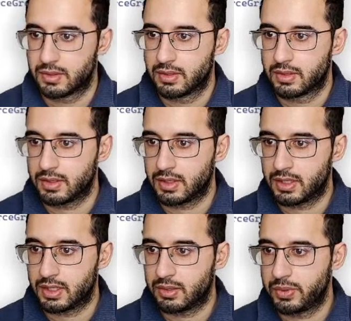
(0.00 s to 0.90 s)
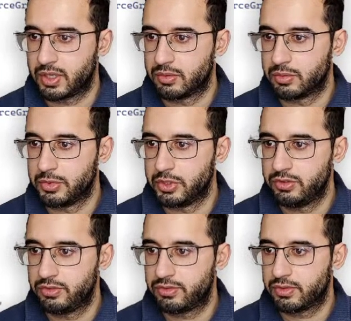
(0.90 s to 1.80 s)
We can
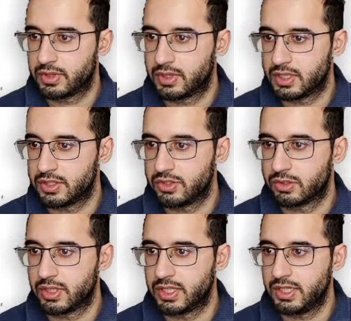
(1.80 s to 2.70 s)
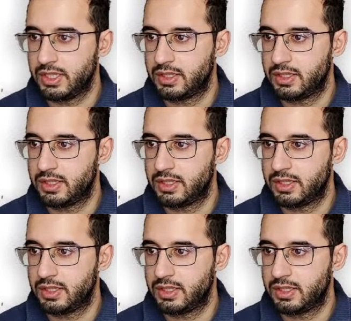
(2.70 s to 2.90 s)
remove the Azure AD